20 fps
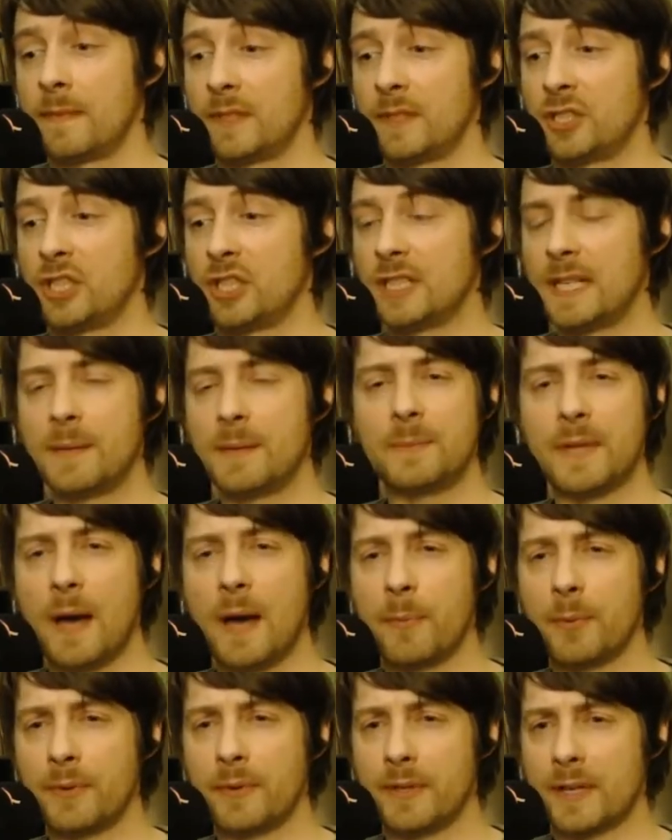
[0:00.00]
she teamed
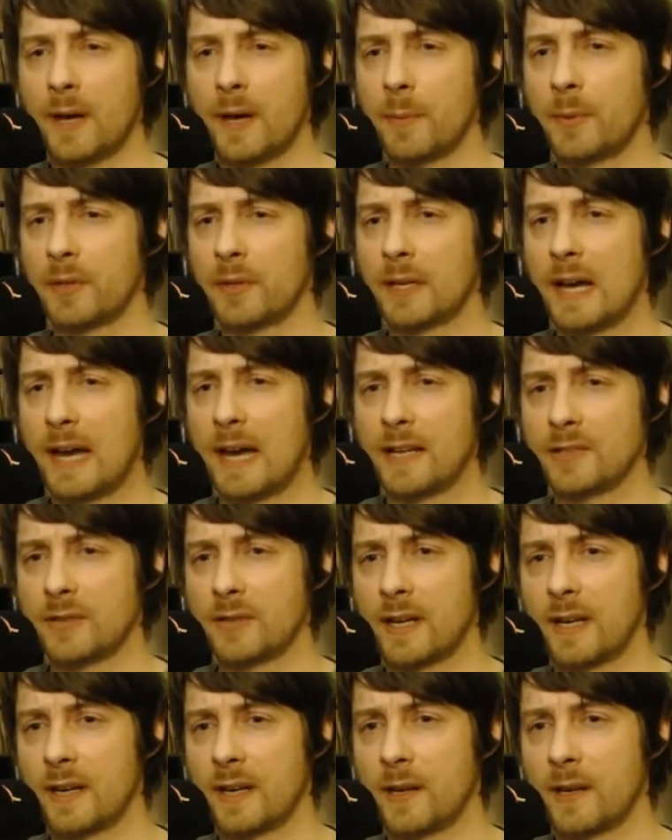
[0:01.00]
up with a couple of guys, right?